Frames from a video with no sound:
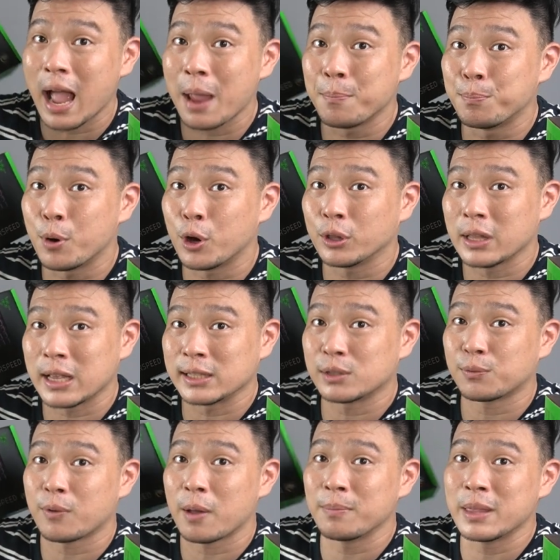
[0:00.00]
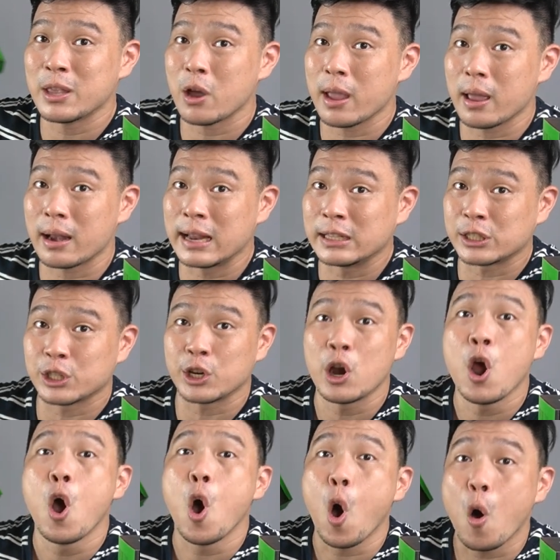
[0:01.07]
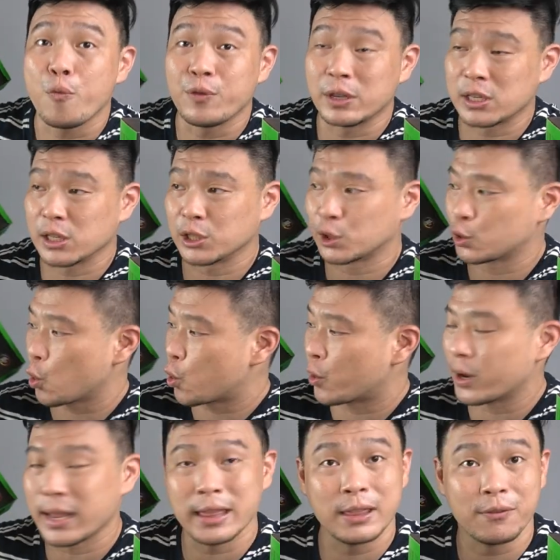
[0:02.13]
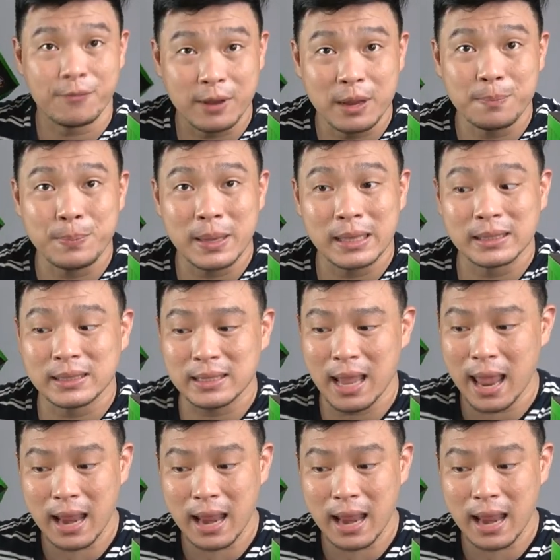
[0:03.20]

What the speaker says: I bought is from the Razer official store in the Philippines.